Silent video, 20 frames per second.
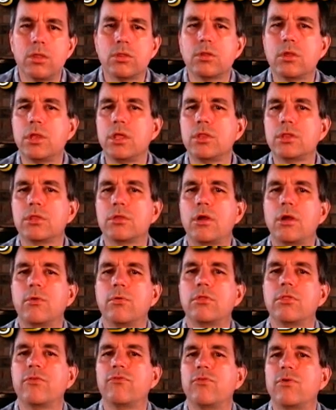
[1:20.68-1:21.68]
So let's start
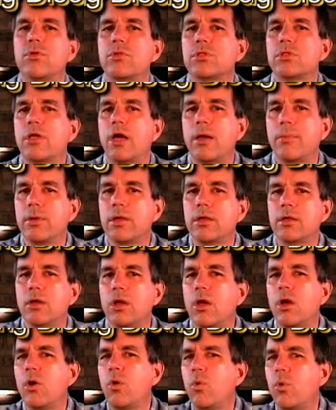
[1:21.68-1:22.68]
with the first topic.
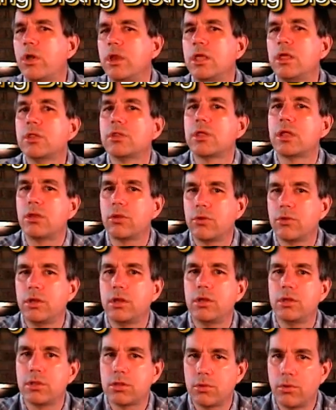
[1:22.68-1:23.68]
What is a
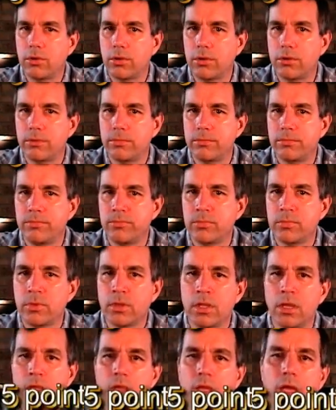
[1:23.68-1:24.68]
learning disorder?
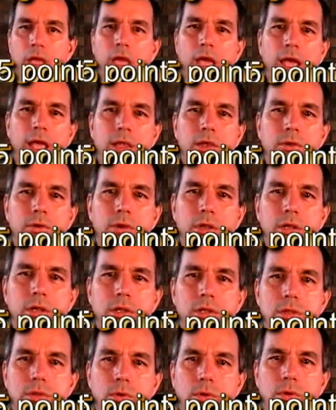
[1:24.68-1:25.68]
A learning
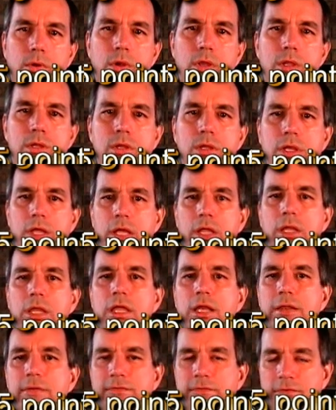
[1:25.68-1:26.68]
disorder is
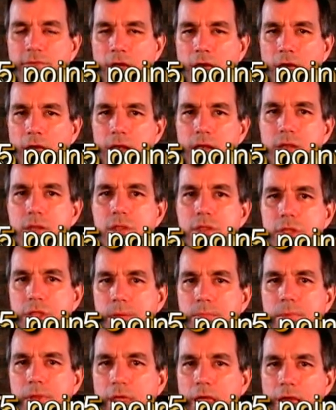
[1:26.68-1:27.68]
legally defined
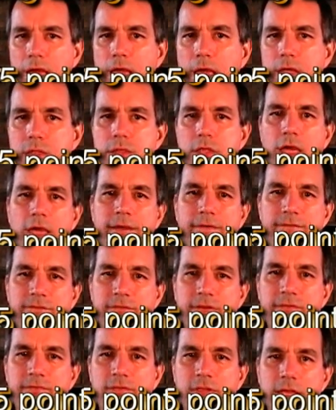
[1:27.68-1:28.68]
simply as a
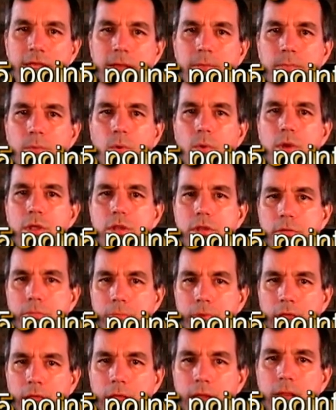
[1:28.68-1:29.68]
15-point
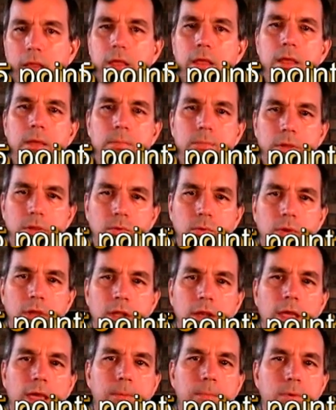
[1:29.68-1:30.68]
split
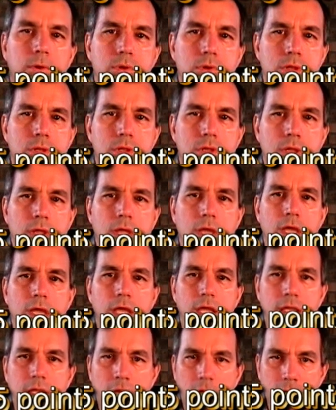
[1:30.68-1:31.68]
between a person's
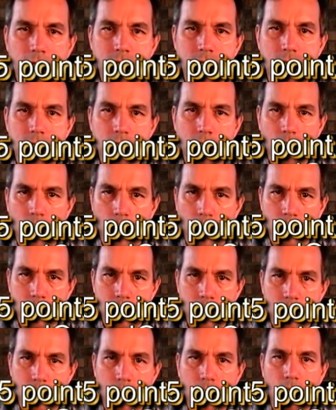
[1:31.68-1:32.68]
intelligence
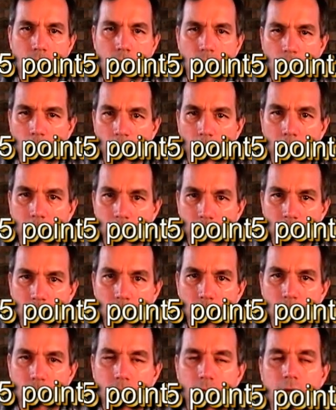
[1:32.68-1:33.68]
quotient, or
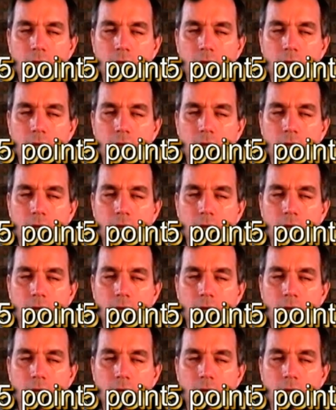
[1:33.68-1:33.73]
IQ,